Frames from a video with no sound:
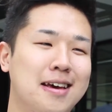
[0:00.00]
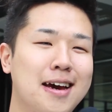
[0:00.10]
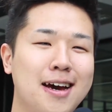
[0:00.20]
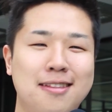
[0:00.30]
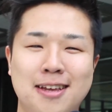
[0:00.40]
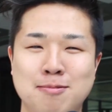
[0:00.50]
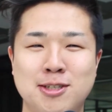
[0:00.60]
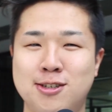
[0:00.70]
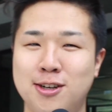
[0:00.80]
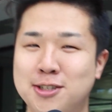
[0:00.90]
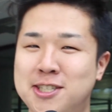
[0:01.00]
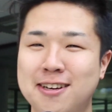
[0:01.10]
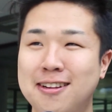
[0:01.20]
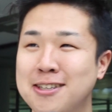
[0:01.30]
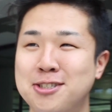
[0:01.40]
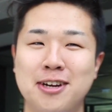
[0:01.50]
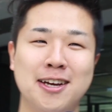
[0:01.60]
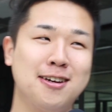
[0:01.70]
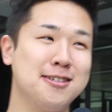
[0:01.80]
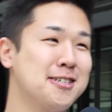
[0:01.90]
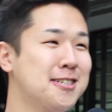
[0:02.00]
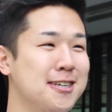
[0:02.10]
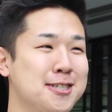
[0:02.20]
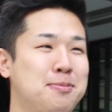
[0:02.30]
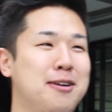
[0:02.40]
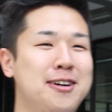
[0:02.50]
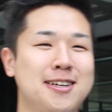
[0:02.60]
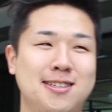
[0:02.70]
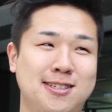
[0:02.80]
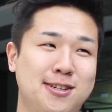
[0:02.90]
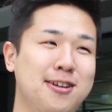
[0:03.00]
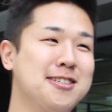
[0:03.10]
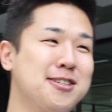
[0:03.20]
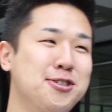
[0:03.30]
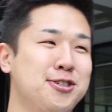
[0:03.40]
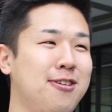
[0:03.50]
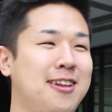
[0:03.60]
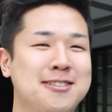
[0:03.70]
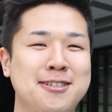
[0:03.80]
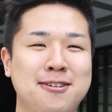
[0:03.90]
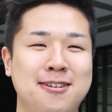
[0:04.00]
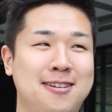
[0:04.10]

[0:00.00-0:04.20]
Yeah, I think I'm just gonna chill and drink because it's skills period, so that's the usual thing to do.